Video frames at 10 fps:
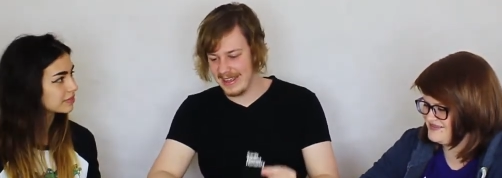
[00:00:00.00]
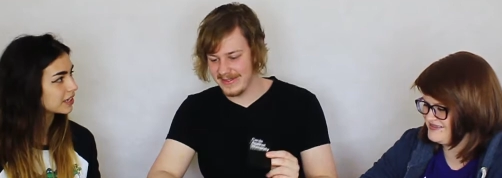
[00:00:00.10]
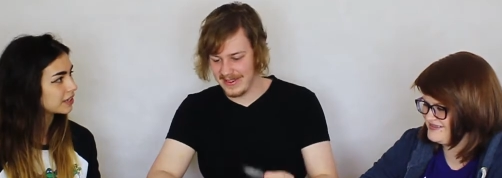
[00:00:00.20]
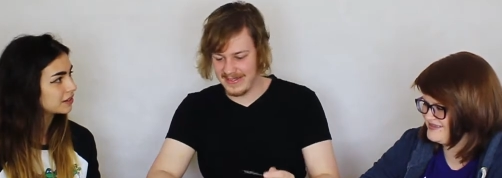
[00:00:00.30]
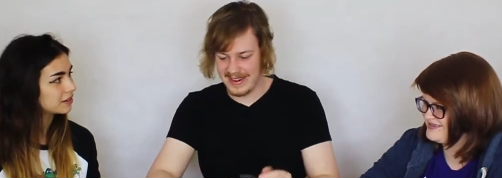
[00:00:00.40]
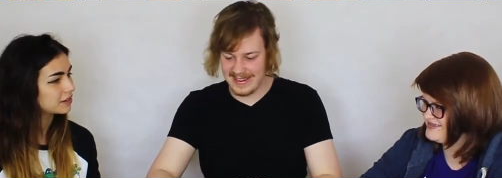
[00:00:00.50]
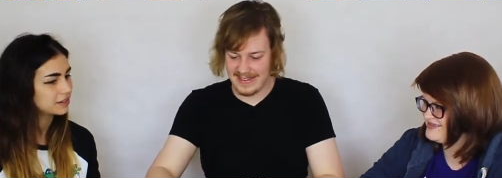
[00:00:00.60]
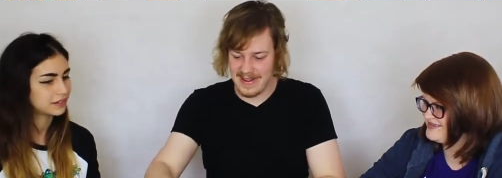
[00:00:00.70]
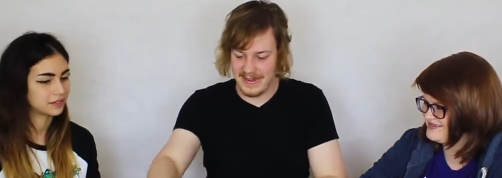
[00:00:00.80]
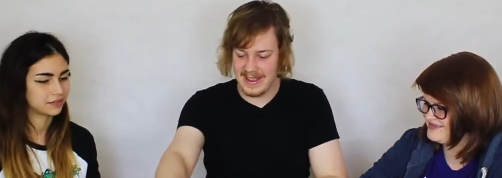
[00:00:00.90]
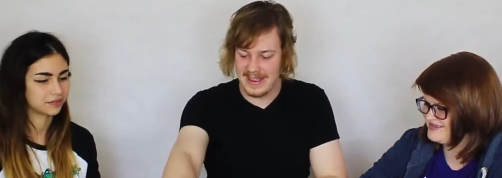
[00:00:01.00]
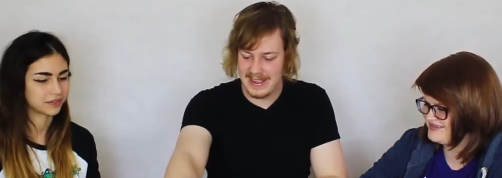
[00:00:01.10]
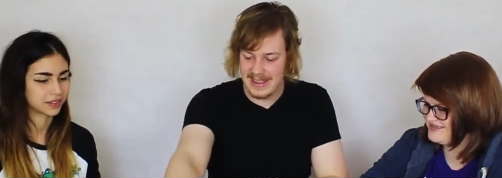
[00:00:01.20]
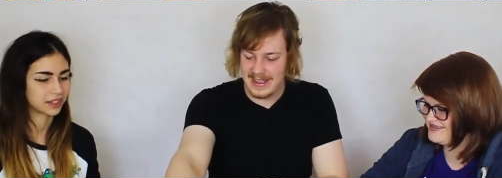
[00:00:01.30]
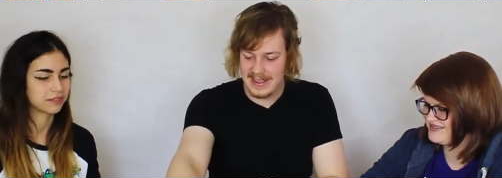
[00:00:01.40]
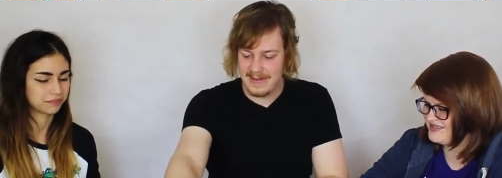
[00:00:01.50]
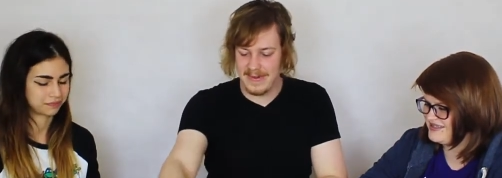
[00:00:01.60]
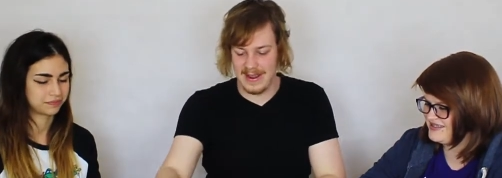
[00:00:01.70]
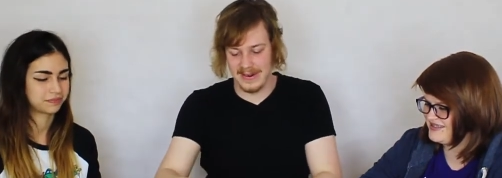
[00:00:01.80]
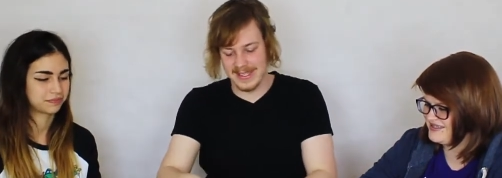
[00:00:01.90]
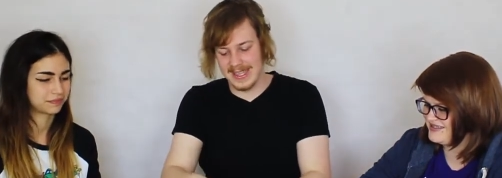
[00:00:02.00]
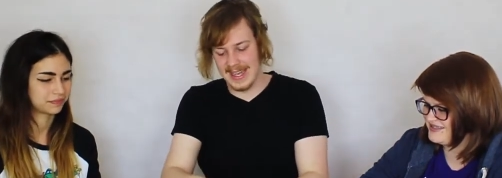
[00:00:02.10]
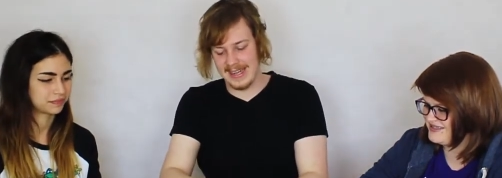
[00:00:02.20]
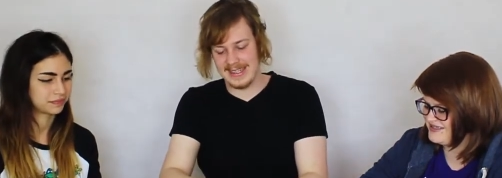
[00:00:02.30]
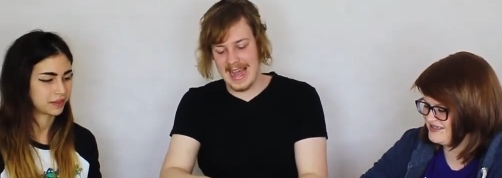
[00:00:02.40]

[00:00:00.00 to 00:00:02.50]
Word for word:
Speaker 1: time, so I'm going to scrap it. But it was uh,